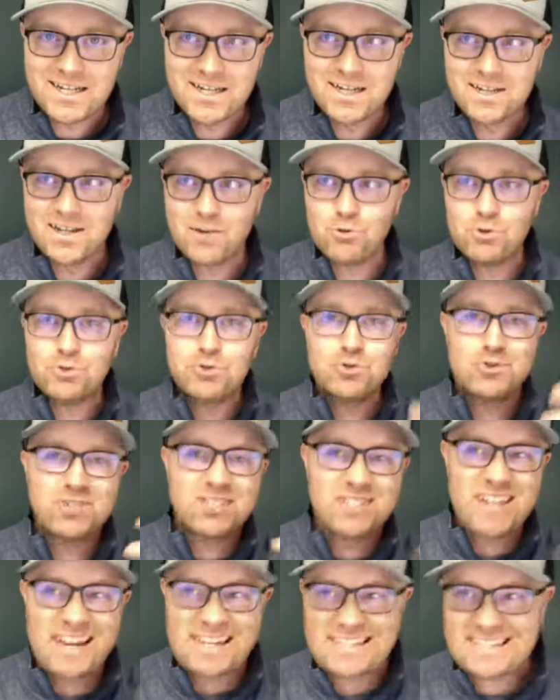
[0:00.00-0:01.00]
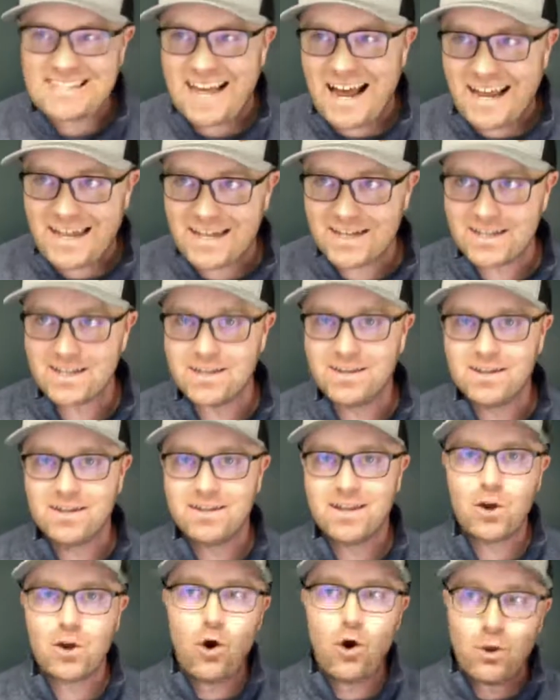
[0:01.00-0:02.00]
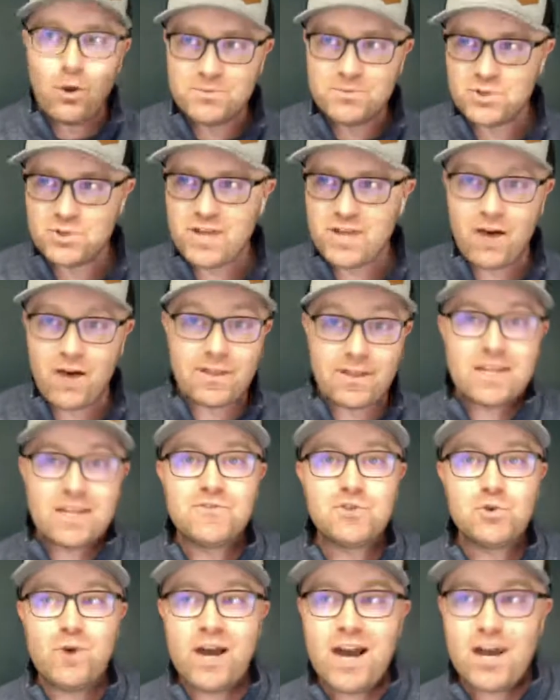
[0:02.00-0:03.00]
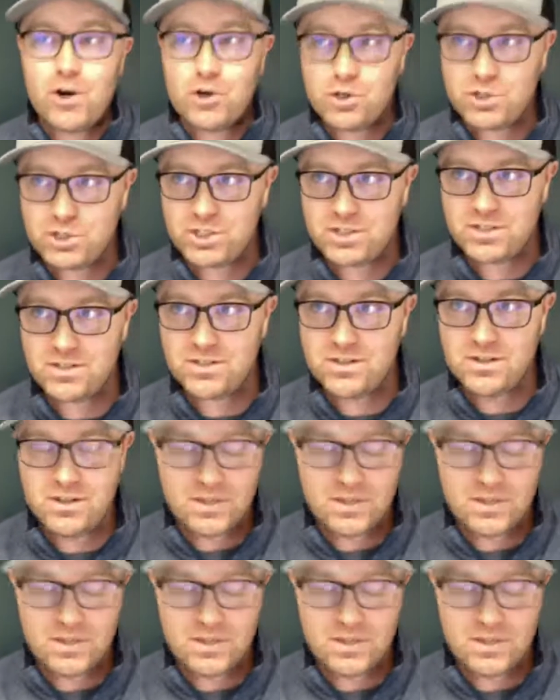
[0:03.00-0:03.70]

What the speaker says: that reduces anxiety, that calms you down, that gives you energy.